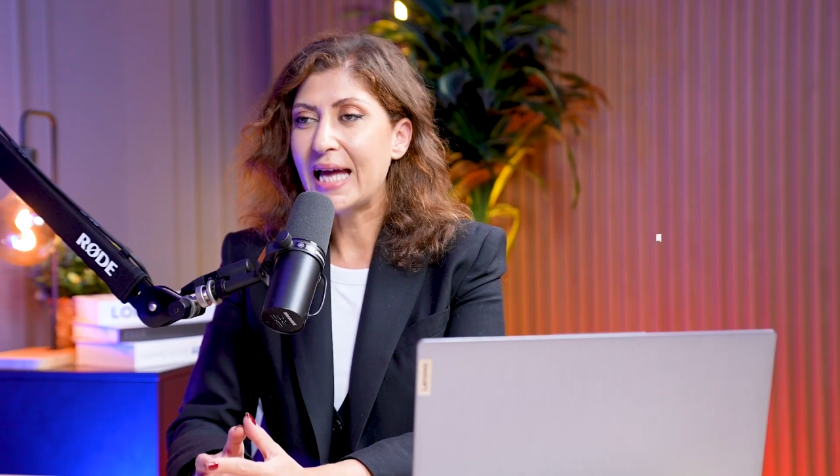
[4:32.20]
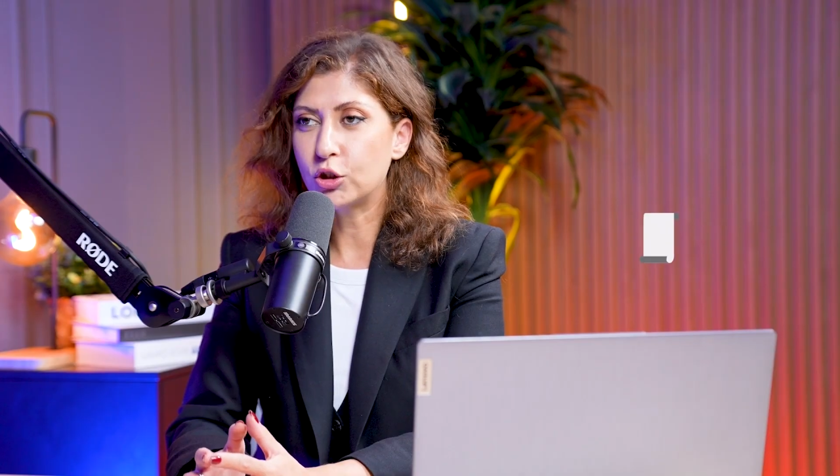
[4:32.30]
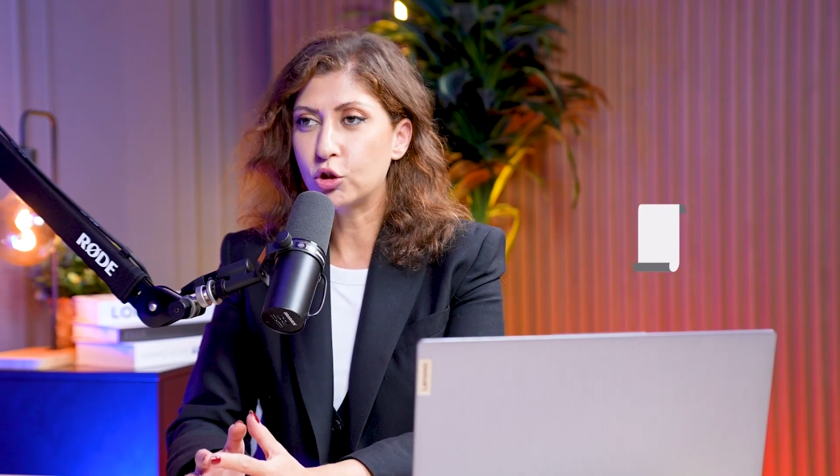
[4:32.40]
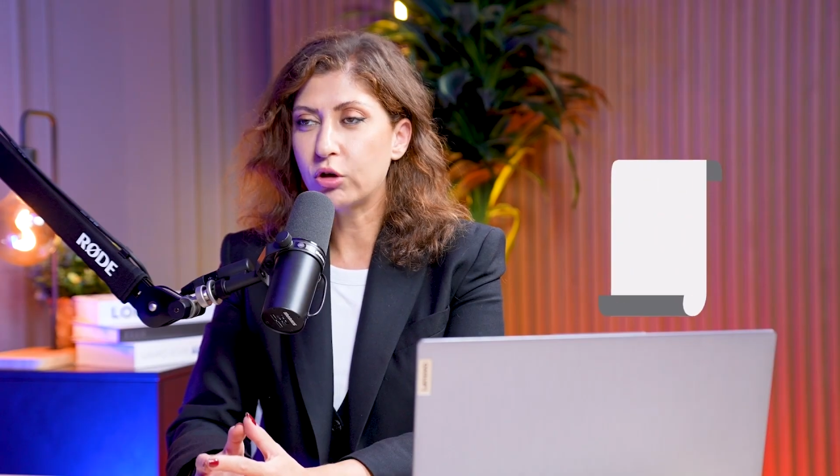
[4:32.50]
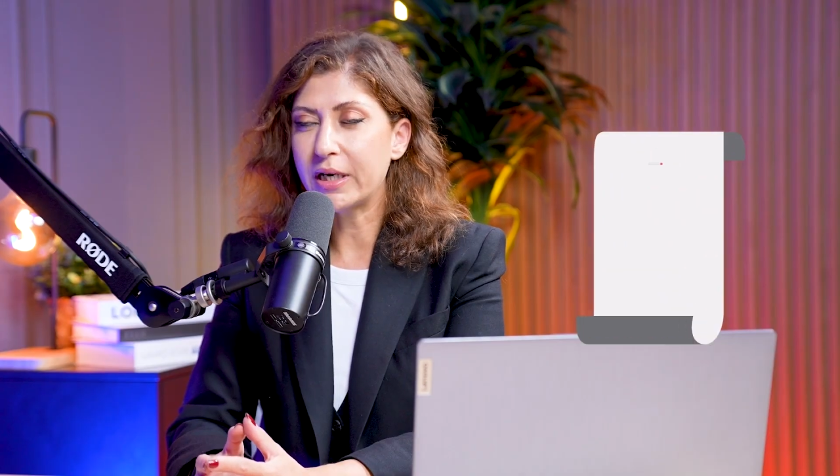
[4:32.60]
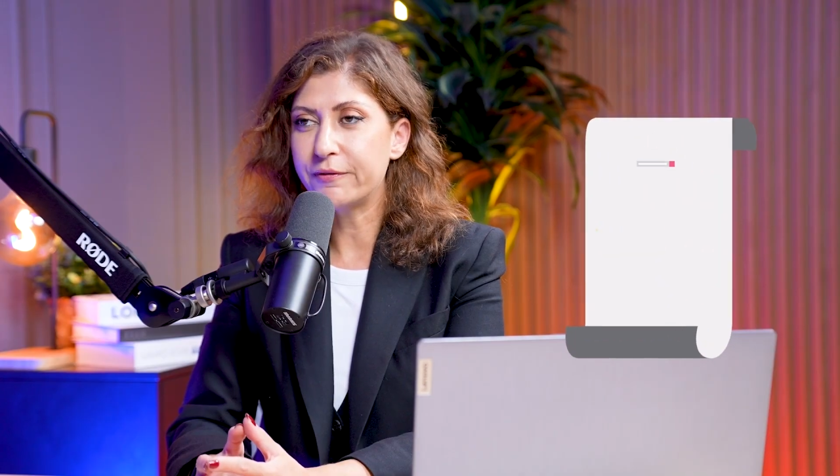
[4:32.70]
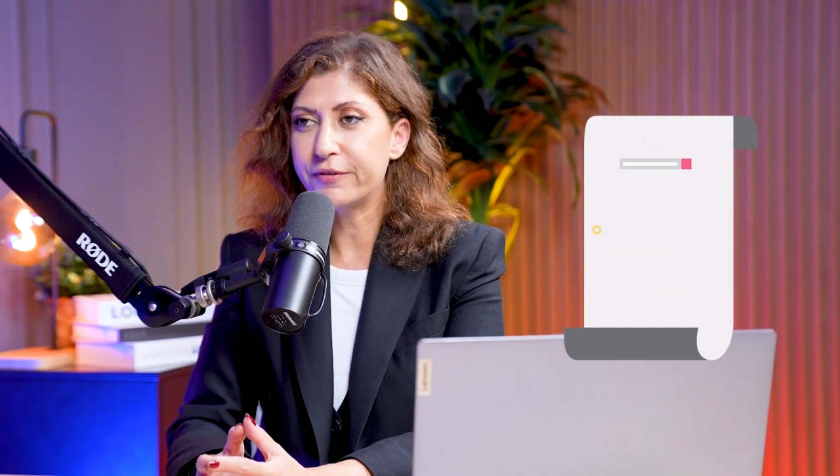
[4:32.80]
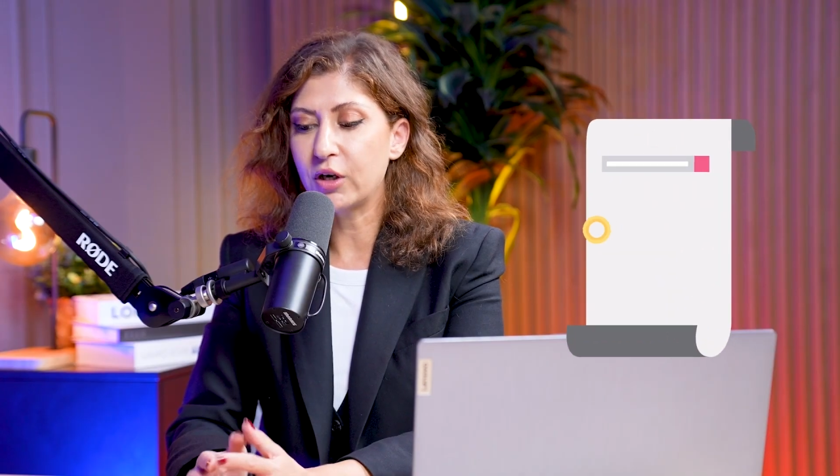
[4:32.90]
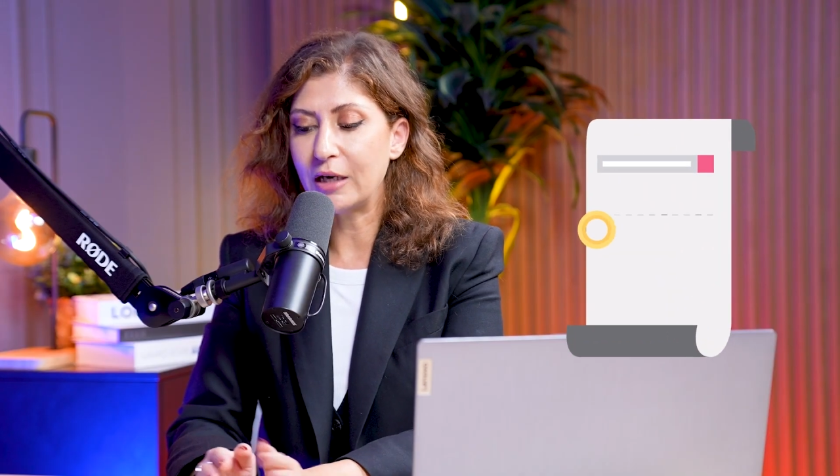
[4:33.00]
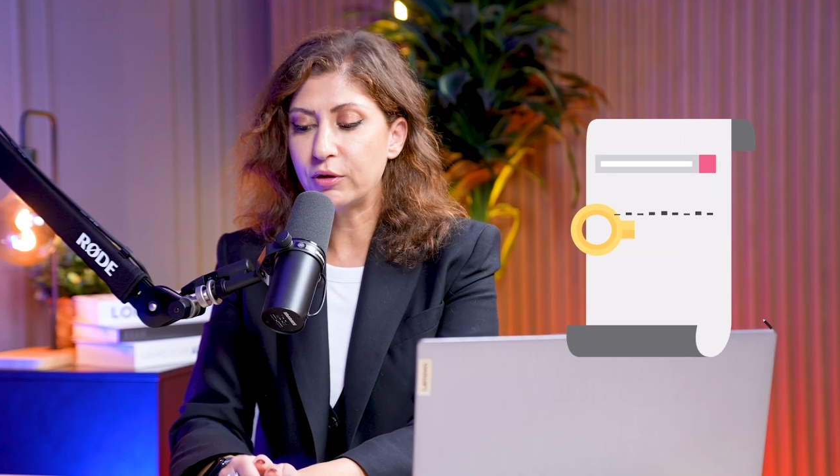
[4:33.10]
and to try to
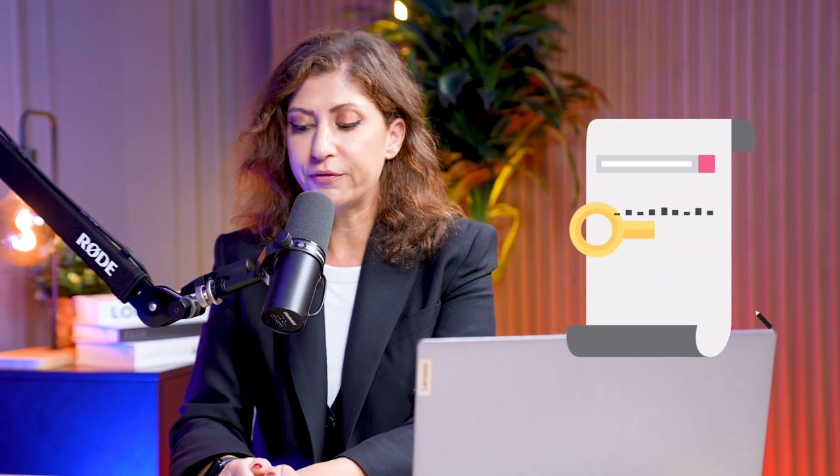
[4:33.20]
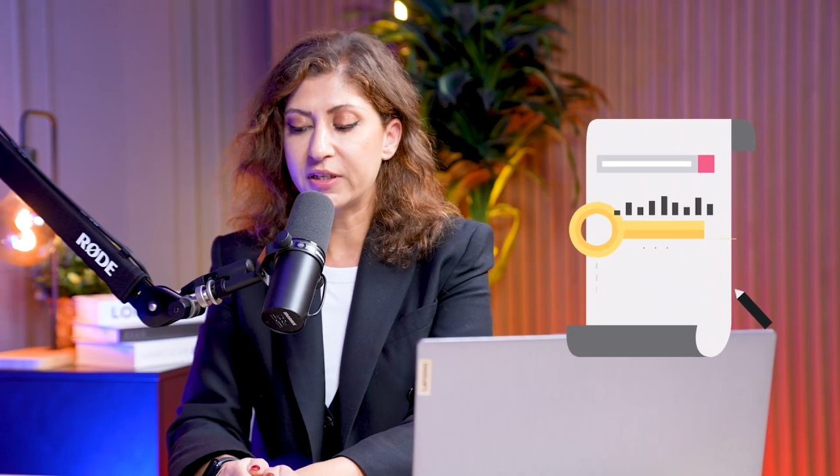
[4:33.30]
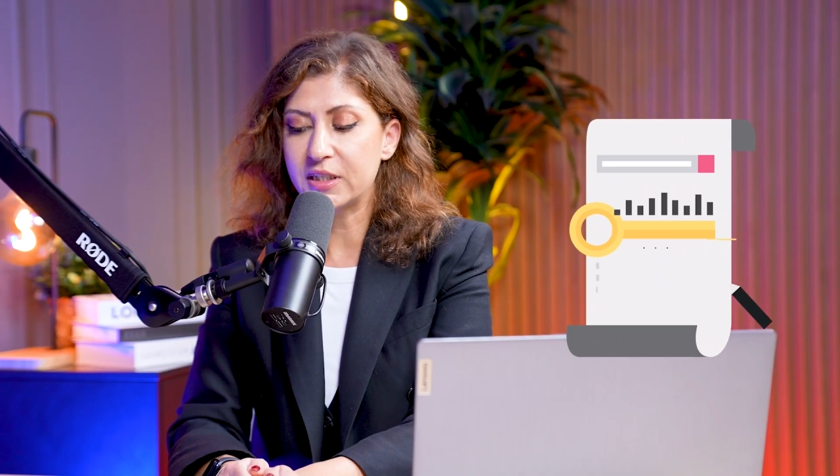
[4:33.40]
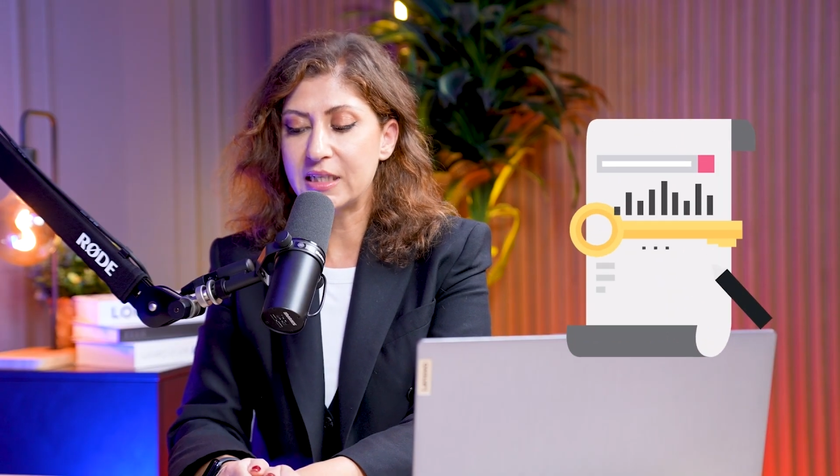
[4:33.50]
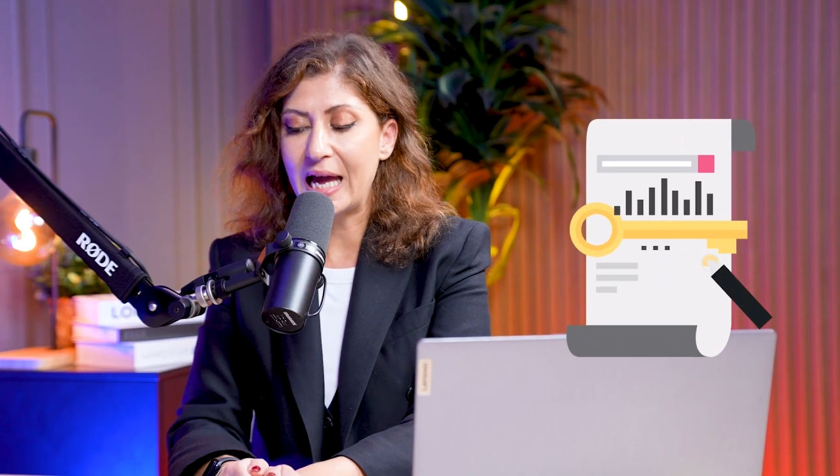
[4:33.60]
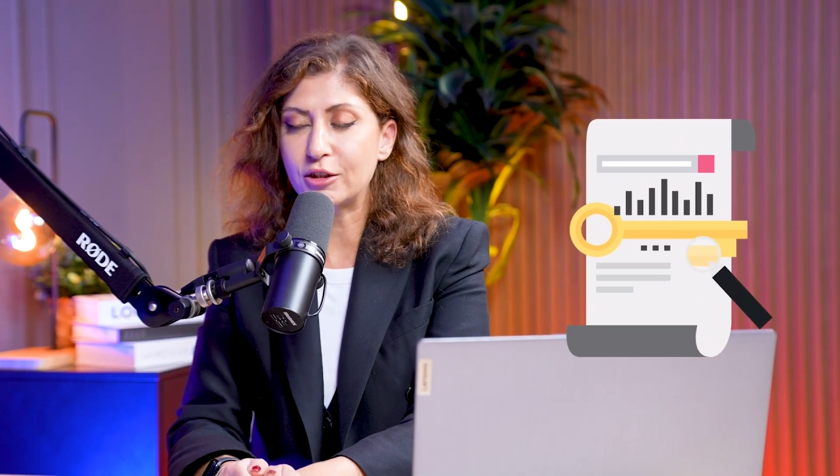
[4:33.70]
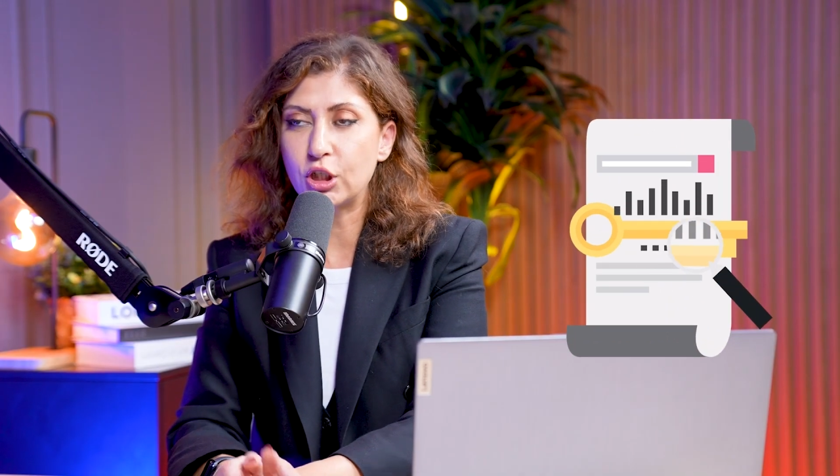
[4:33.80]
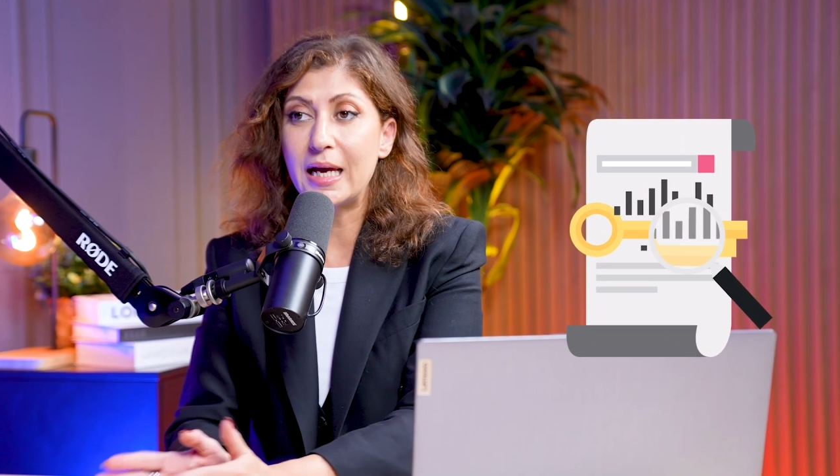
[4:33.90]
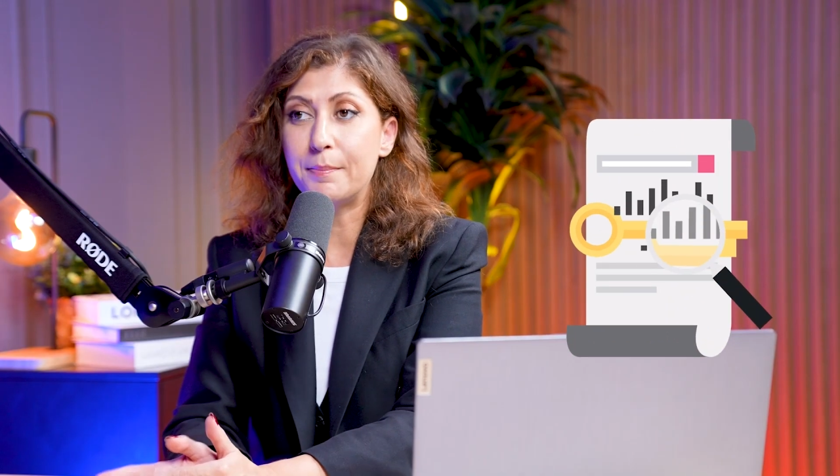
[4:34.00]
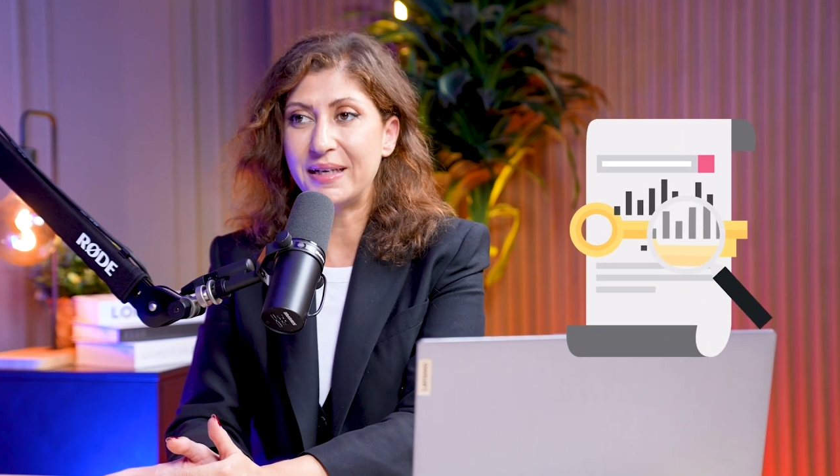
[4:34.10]
figure out if there's
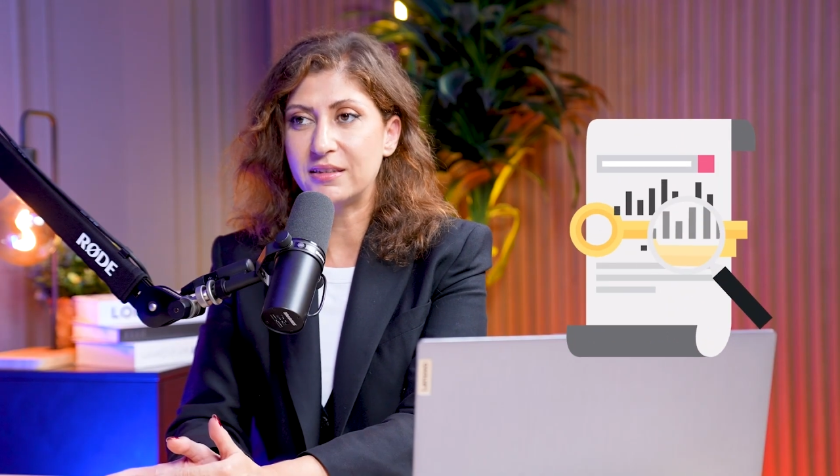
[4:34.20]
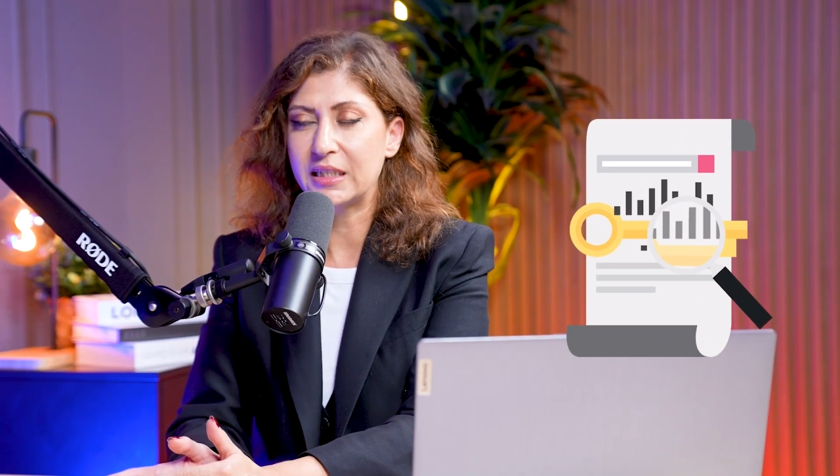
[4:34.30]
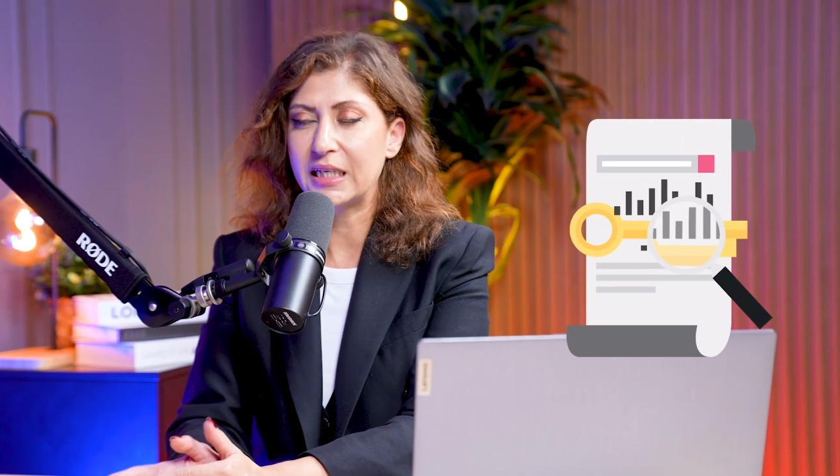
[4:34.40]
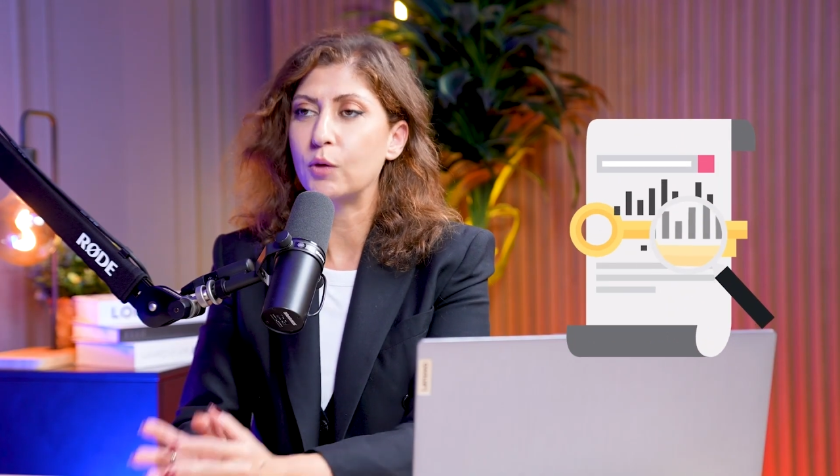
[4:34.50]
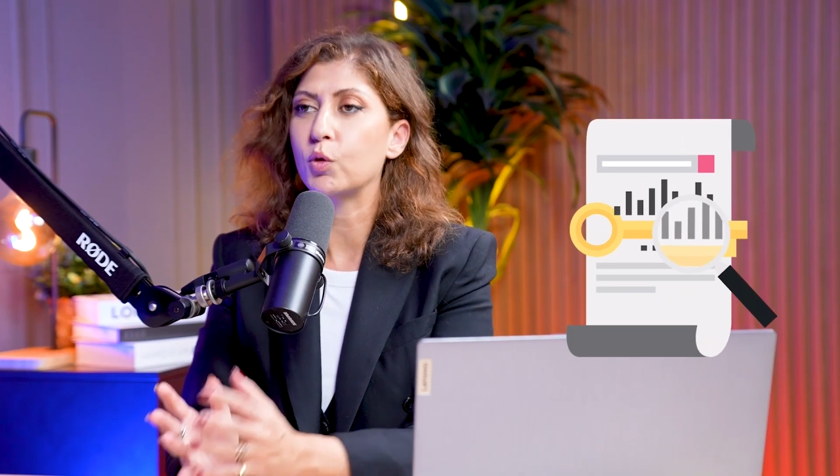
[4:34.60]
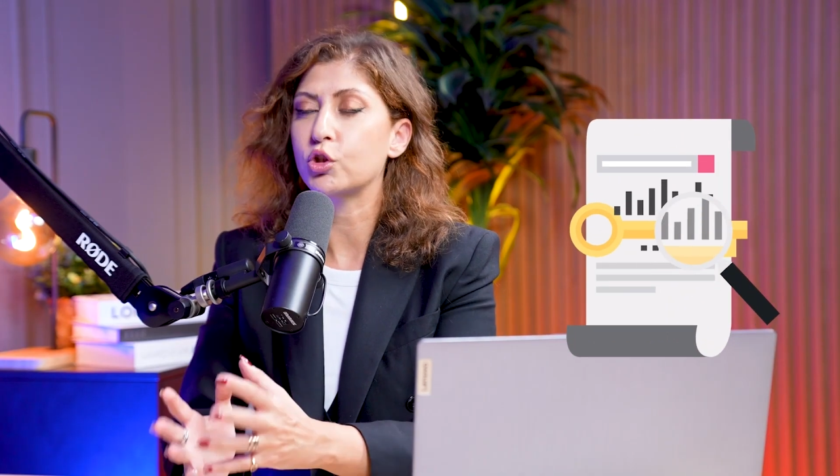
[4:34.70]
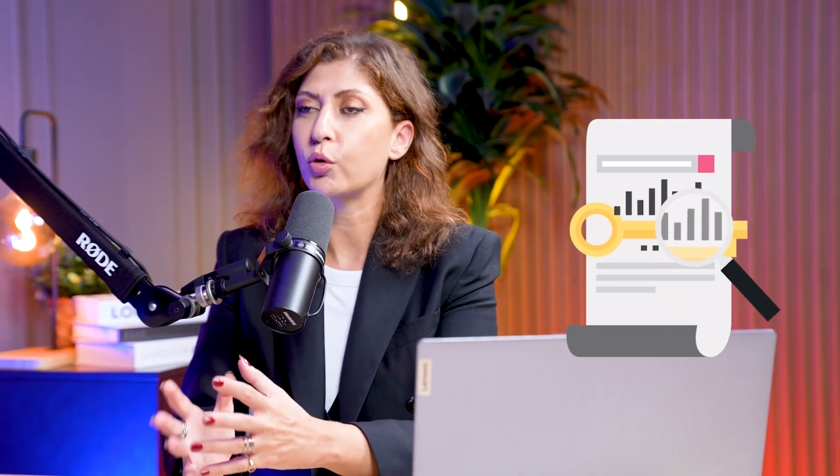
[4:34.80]
actually a better keyword. So